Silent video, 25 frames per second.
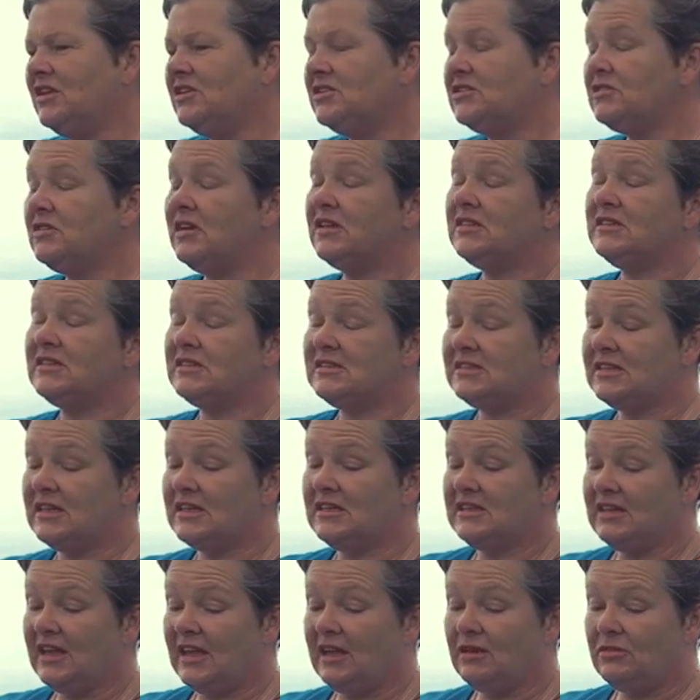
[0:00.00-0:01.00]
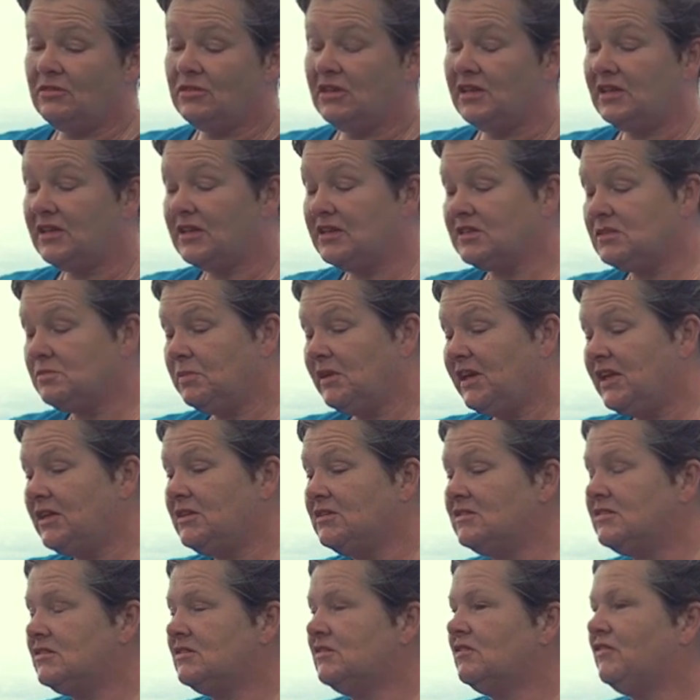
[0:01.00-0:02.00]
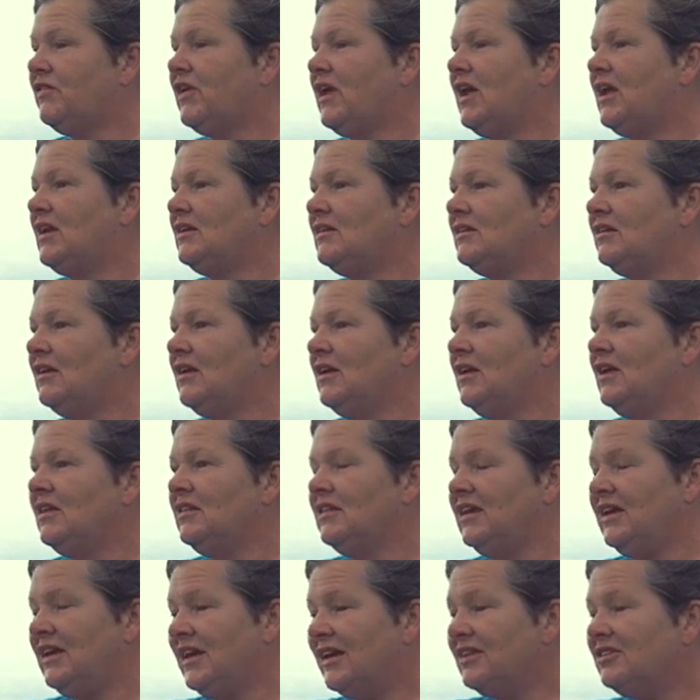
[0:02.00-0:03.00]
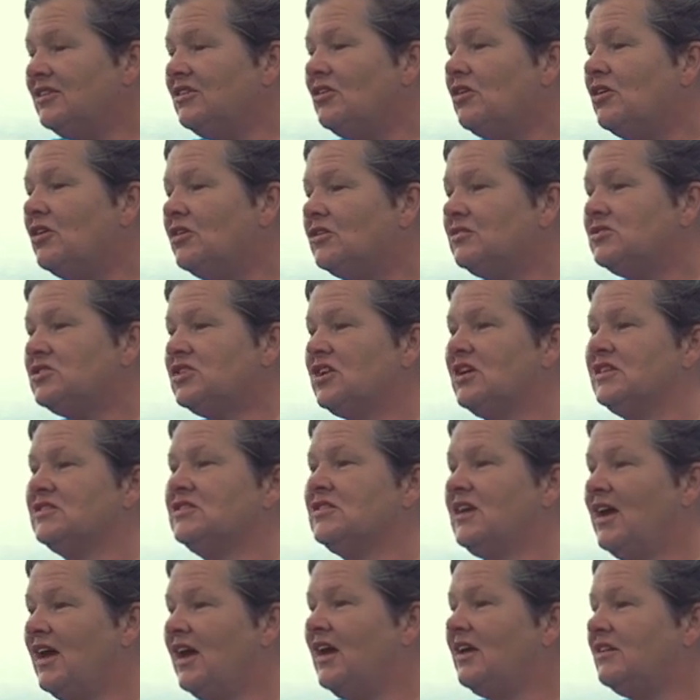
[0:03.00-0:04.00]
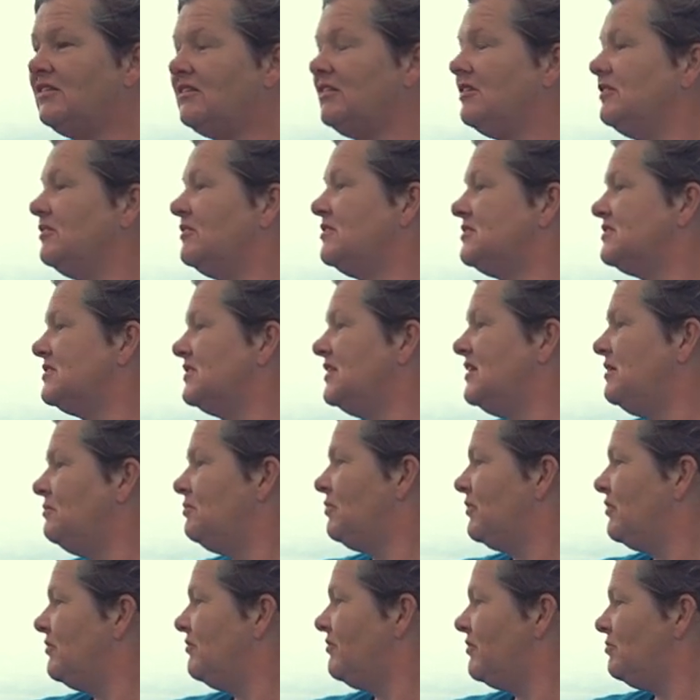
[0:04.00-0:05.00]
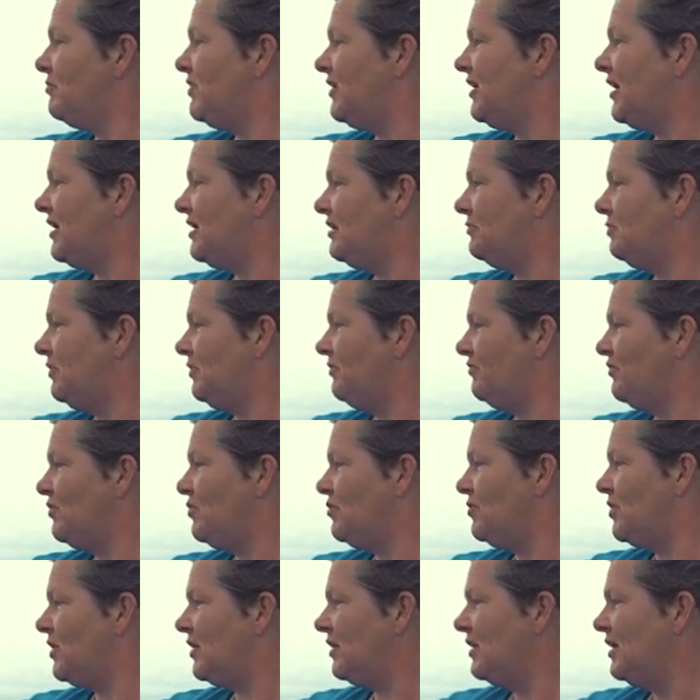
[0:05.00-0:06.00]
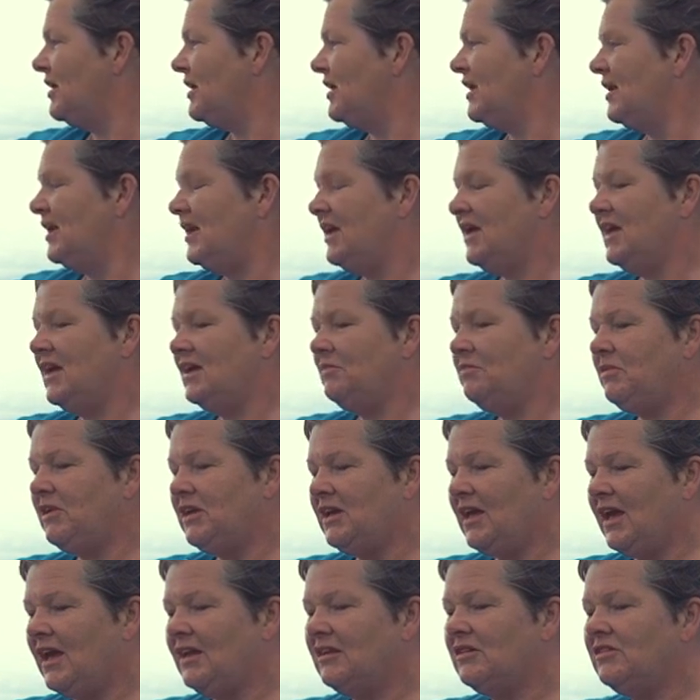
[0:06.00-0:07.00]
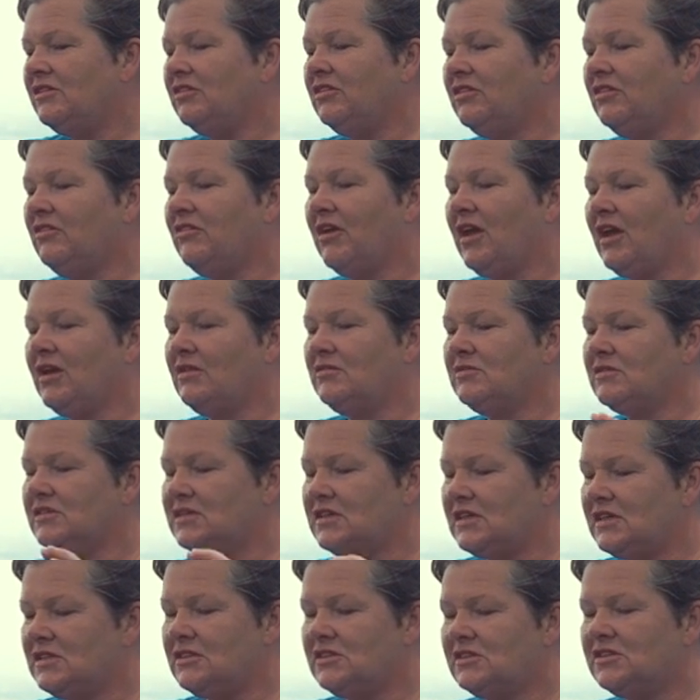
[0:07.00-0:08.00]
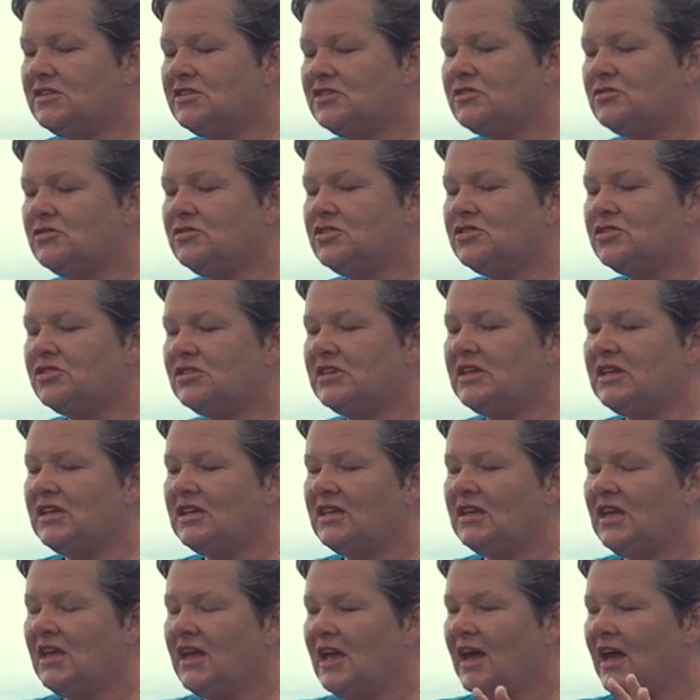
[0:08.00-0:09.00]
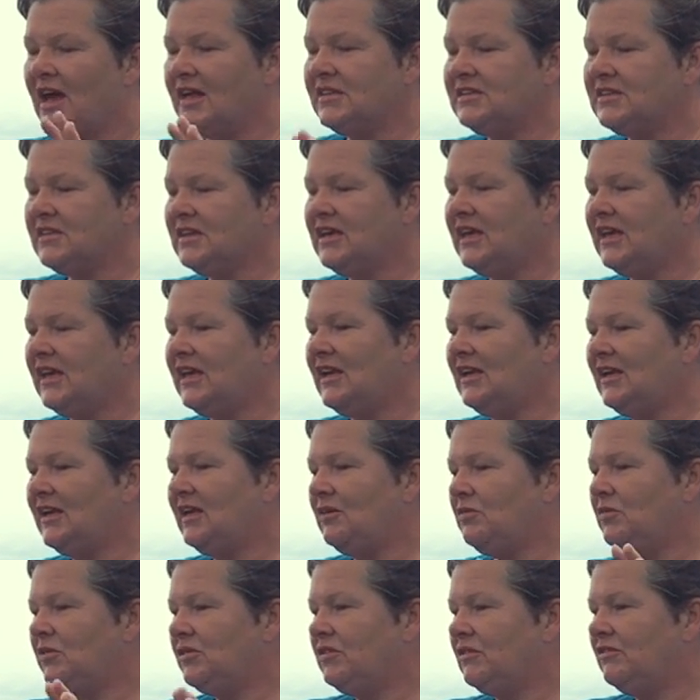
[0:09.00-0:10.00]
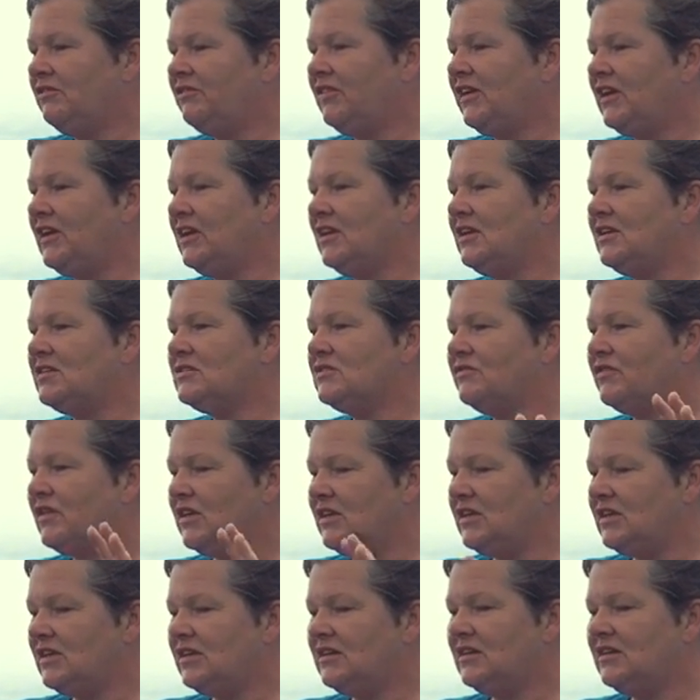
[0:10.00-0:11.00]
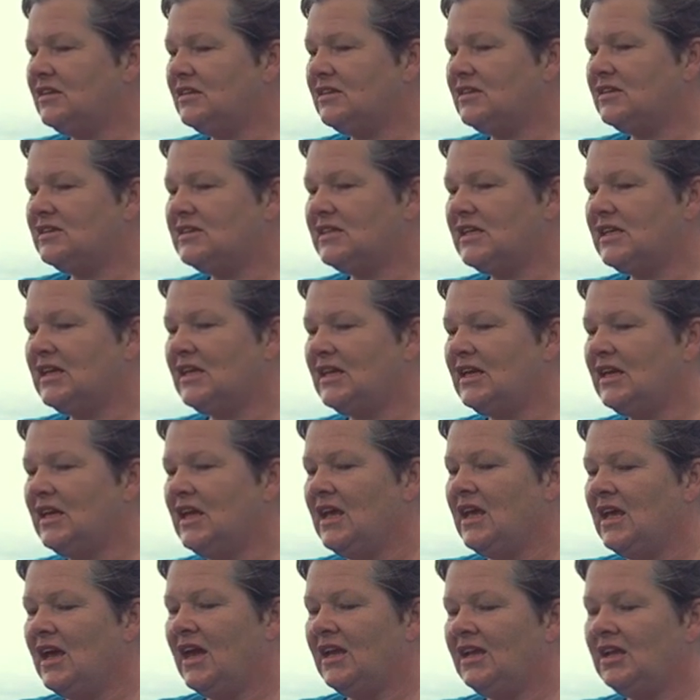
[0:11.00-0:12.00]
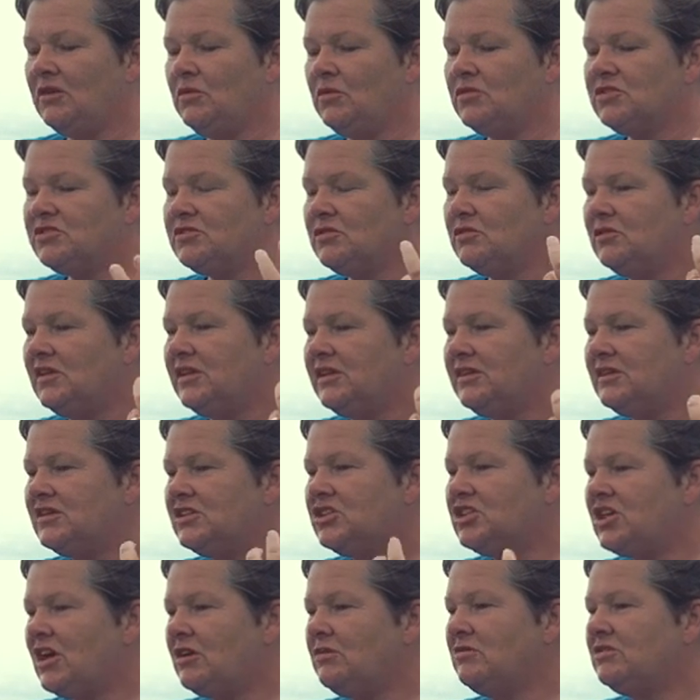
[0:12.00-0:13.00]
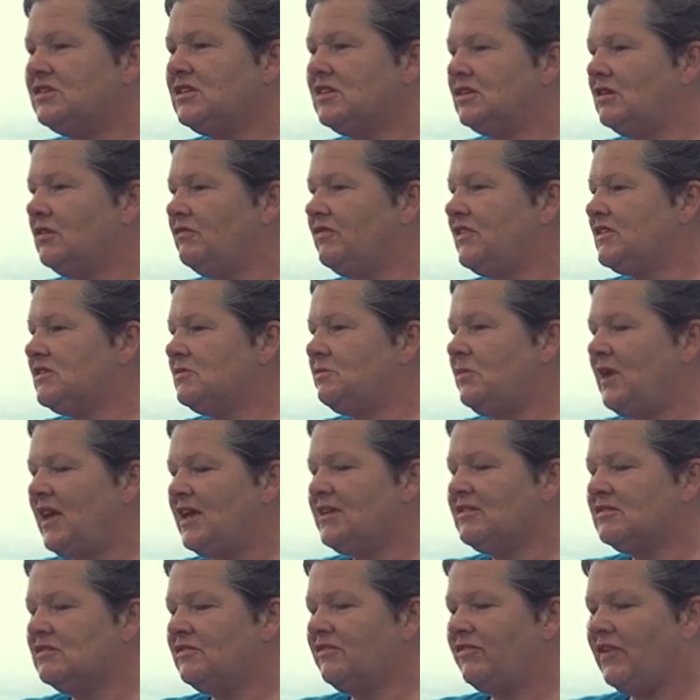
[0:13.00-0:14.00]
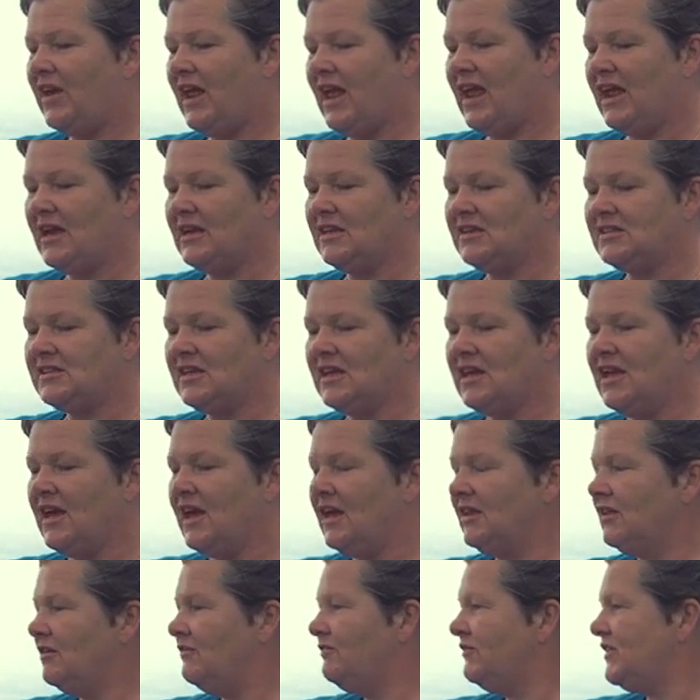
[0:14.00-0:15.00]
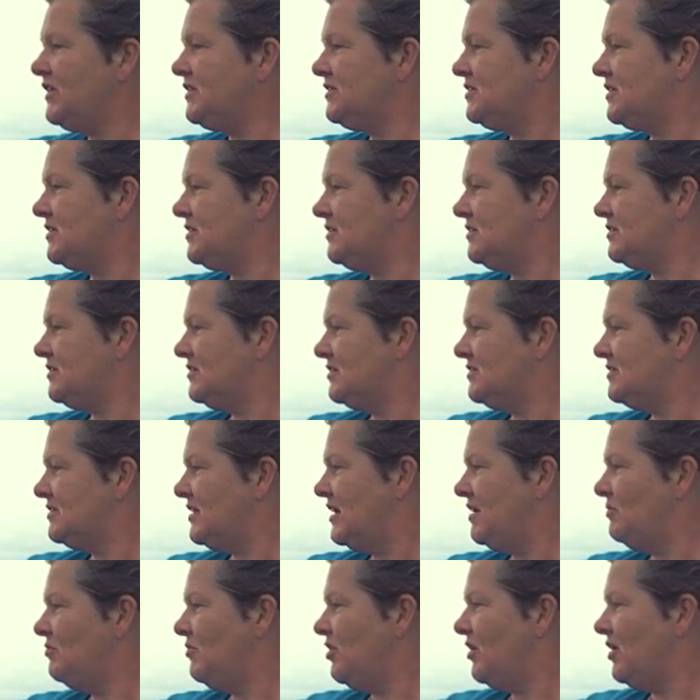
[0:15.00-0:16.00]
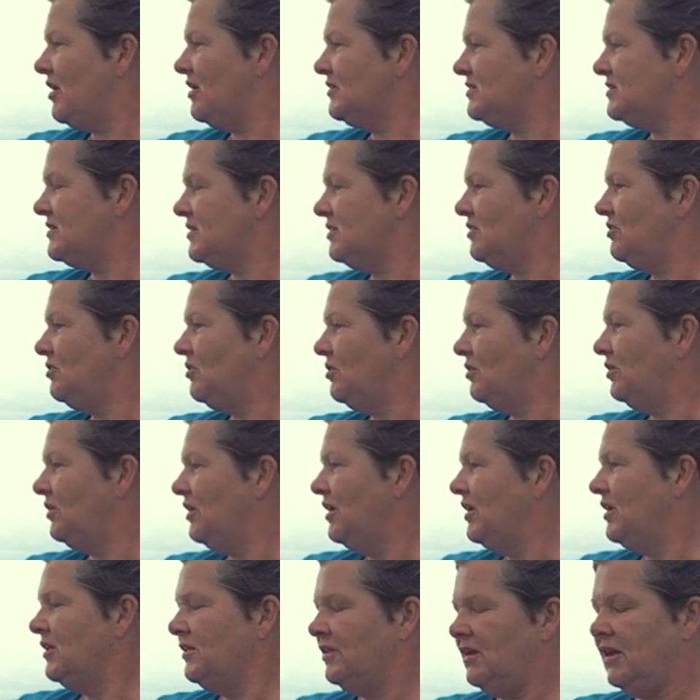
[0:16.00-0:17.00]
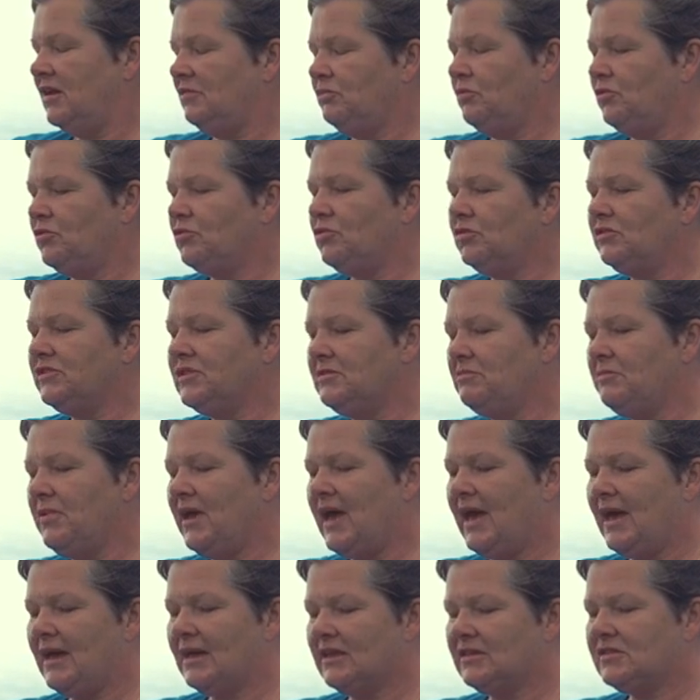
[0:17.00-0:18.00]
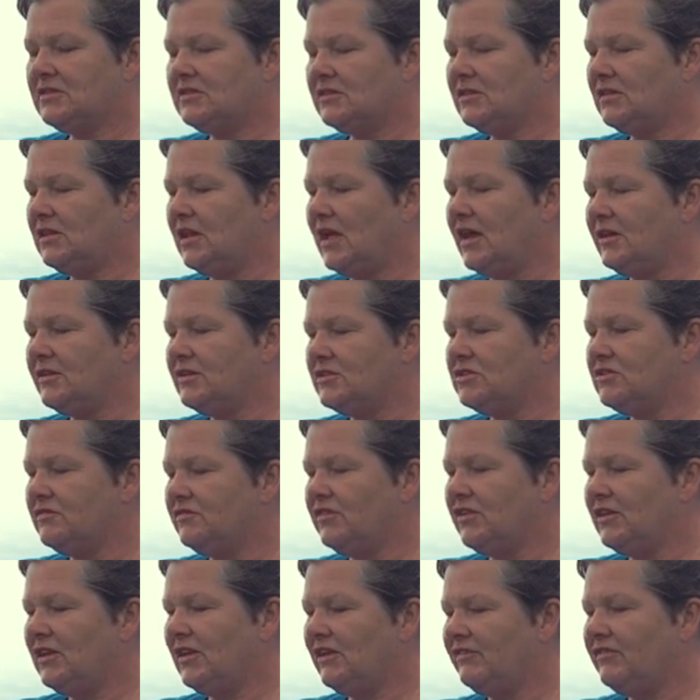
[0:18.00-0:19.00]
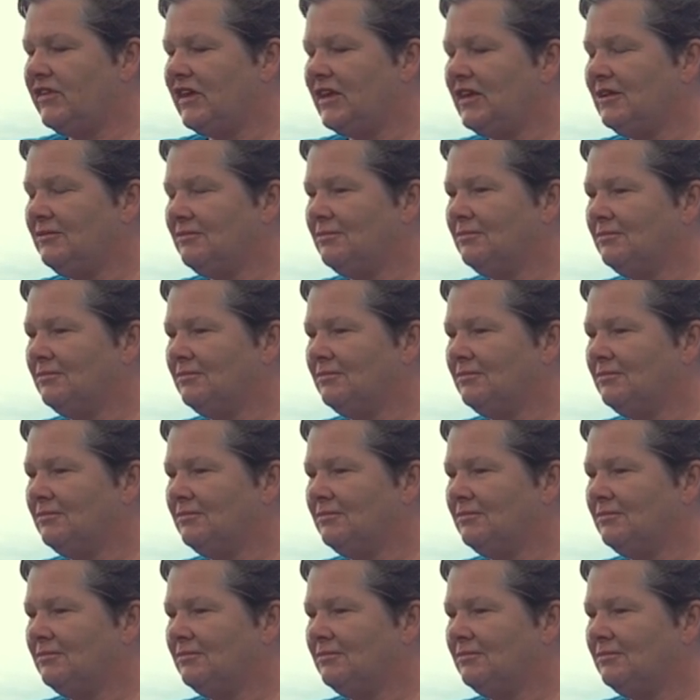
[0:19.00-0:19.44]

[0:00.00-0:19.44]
So he had to sit down and explain to his friend that he had not just had the sleep from the night before. He had been under the ground in the souterrain at a ceilidh with the fairies for a year and a day, and it was only the shouting of his best friend and the visit to the same grassy knoll that had pulled him back to the land of the living.